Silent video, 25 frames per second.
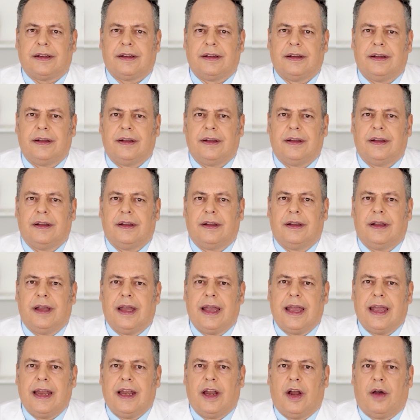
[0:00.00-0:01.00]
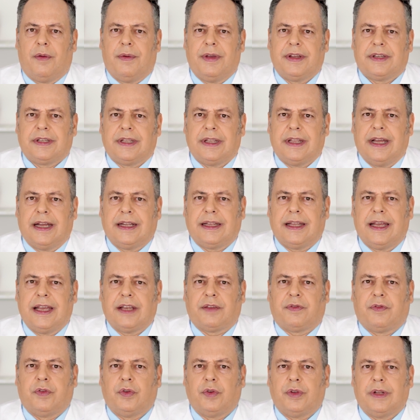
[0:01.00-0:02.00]
adults. In
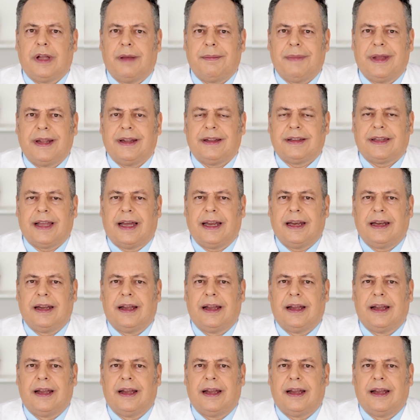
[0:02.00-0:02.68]
pre- and